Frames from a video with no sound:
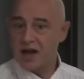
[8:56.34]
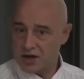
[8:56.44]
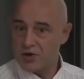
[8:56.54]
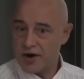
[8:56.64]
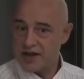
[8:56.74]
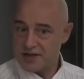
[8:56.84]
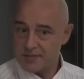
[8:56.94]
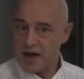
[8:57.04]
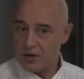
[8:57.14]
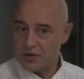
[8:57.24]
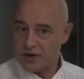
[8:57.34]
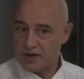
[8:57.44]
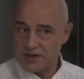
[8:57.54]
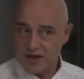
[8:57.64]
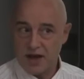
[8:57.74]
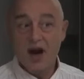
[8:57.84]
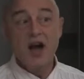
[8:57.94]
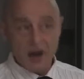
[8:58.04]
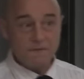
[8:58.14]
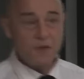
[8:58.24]
are crazy about real estate.
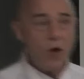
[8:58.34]
Of